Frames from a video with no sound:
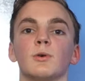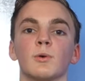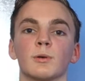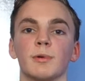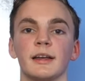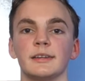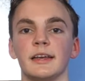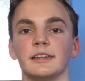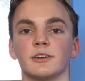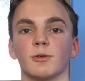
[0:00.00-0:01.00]
or by
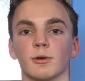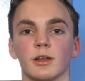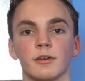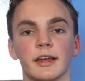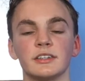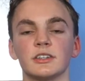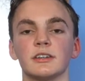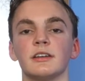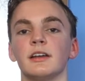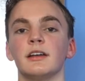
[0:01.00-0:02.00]
date or location.